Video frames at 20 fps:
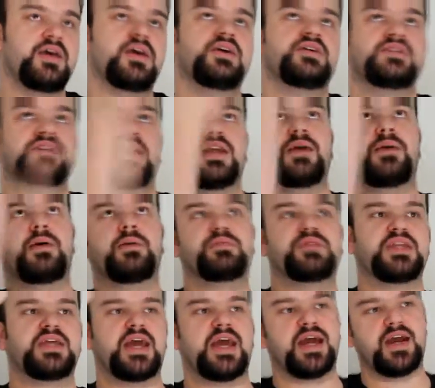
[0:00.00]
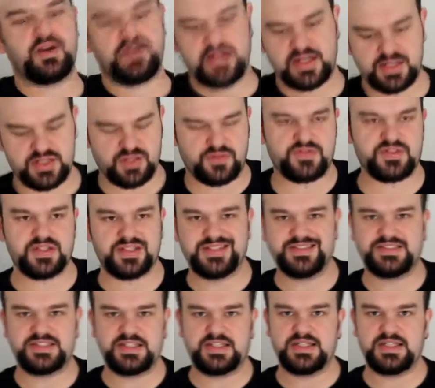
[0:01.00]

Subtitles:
setting him up in the air, and then he's obviously